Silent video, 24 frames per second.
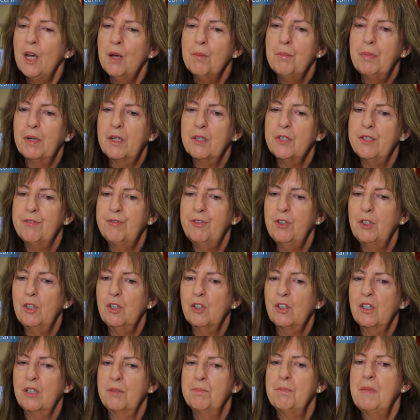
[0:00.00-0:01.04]
Because if you
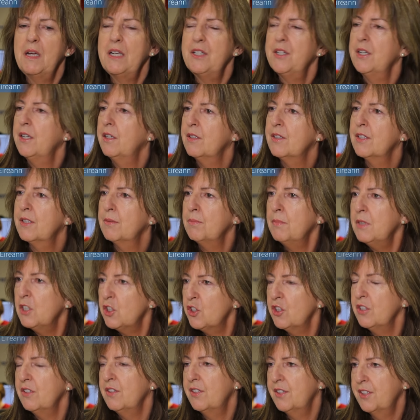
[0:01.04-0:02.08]
look at Met Éireann's
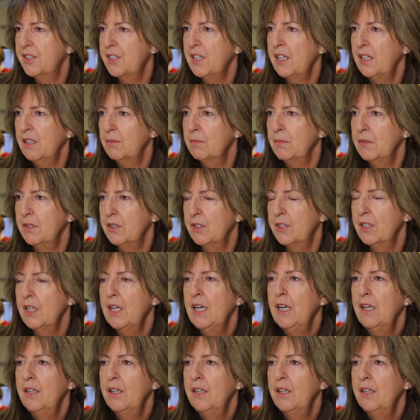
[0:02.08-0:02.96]
mission statement,